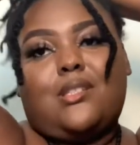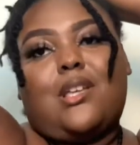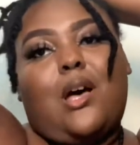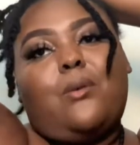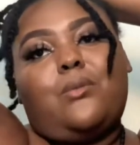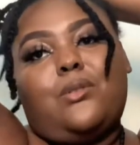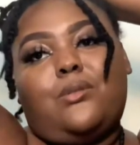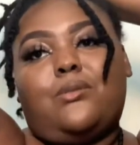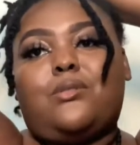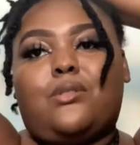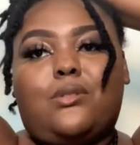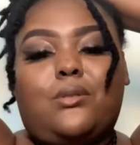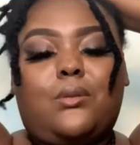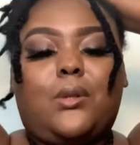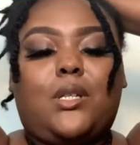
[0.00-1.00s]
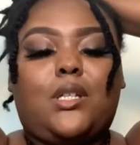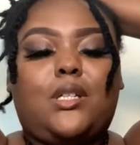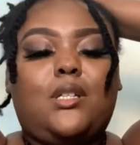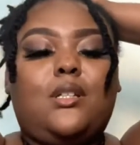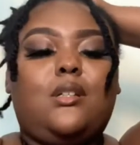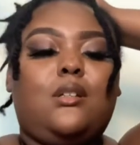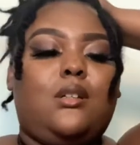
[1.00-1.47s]
and used
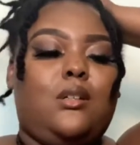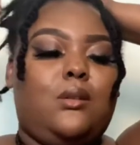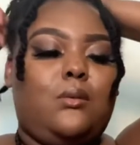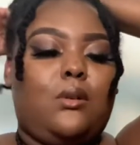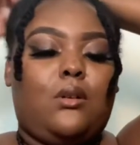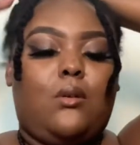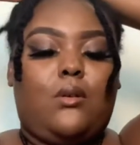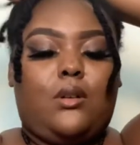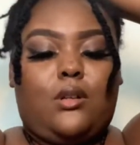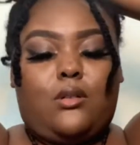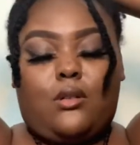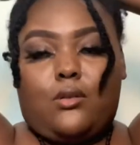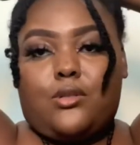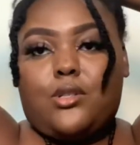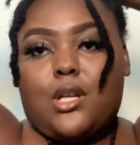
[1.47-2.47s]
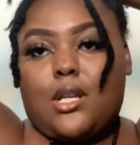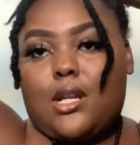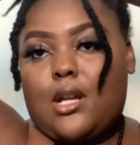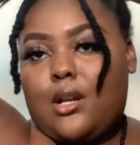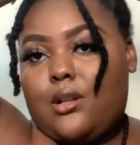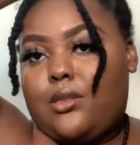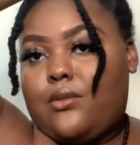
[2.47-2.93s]
that to
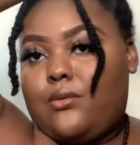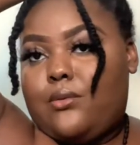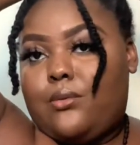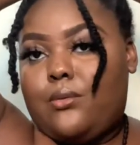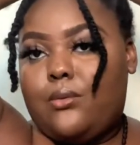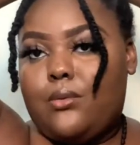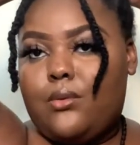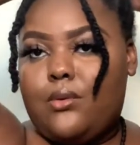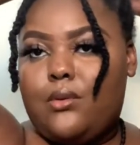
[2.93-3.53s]
do my hair.